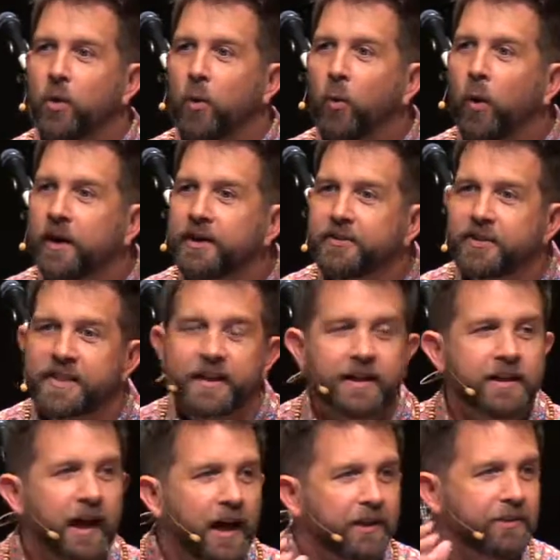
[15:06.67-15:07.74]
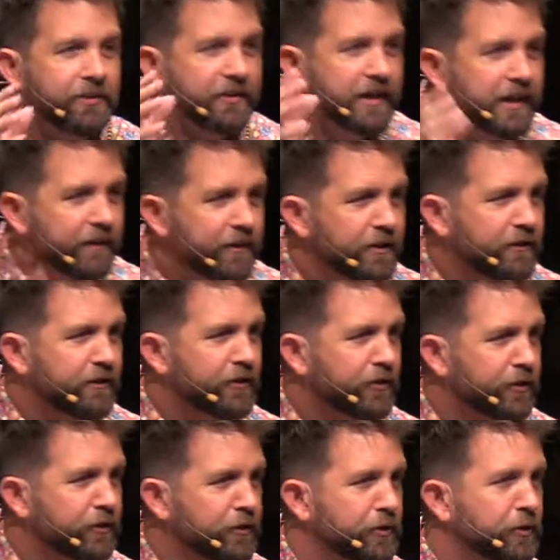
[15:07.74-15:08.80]
what is it that God has given
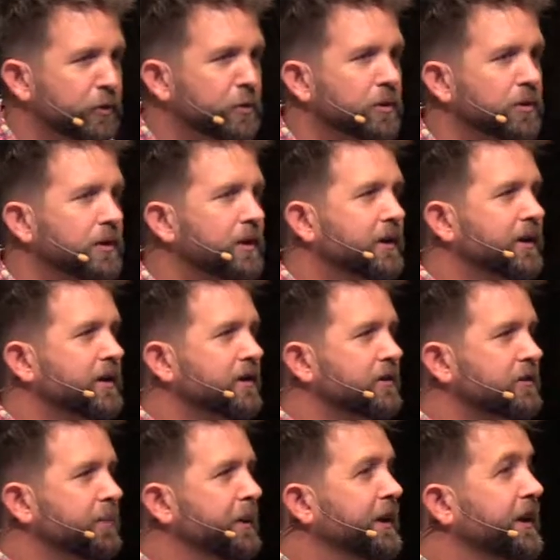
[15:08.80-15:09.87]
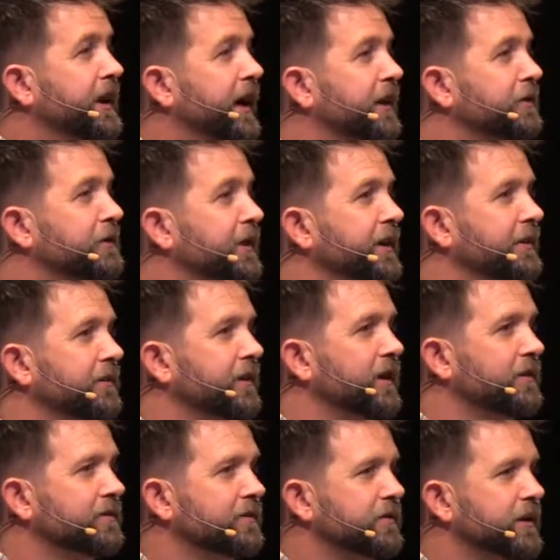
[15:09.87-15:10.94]
to you to be a caretaker
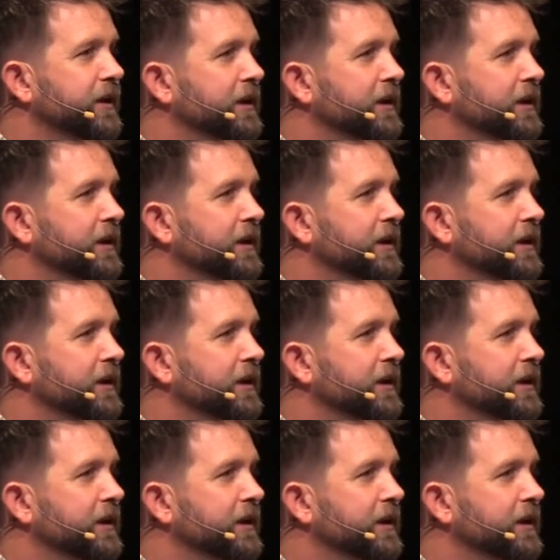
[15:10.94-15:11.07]
of,